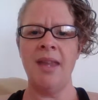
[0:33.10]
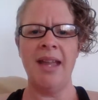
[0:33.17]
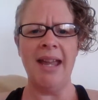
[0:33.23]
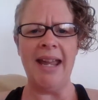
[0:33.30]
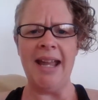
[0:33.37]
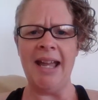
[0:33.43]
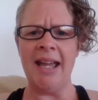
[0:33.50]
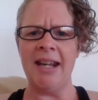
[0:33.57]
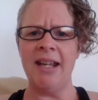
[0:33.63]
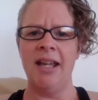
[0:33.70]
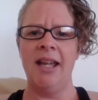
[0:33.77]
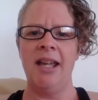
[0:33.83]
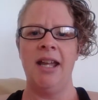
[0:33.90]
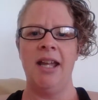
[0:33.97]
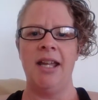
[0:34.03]
I had
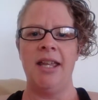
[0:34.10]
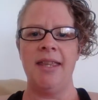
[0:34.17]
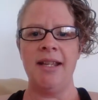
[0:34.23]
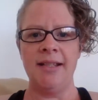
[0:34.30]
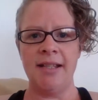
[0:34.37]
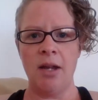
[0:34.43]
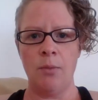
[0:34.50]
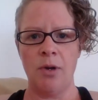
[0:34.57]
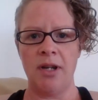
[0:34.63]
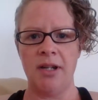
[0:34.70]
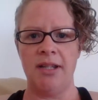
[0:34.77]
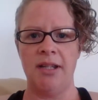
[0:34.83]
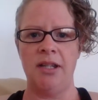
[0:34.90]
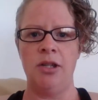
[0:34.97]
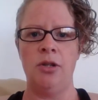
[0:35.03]
things I wanted
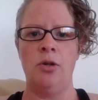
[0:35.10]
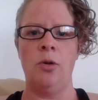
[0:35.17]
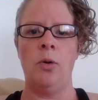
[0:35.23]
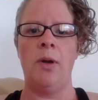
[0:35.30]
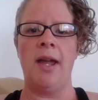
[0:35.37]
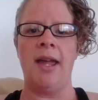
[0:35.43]
to do